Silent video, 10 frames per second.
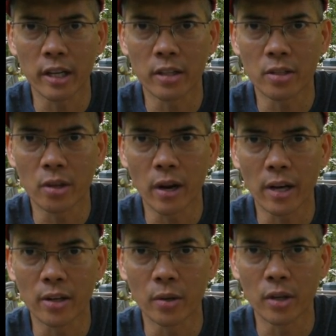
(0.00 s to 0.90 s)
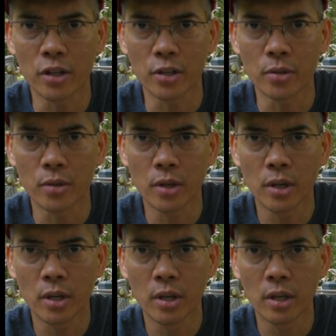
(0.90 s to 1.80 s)
and still had no issues.
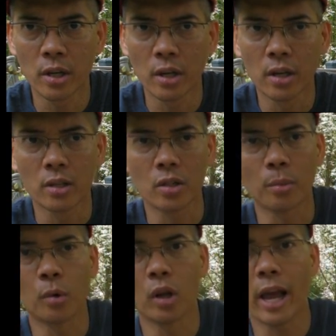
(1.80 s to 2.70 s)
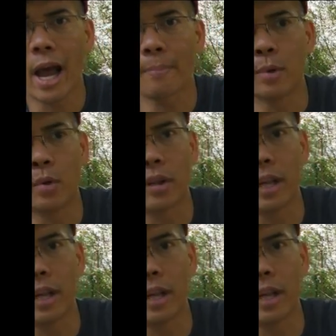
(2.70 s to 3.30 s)
So I'm really happy with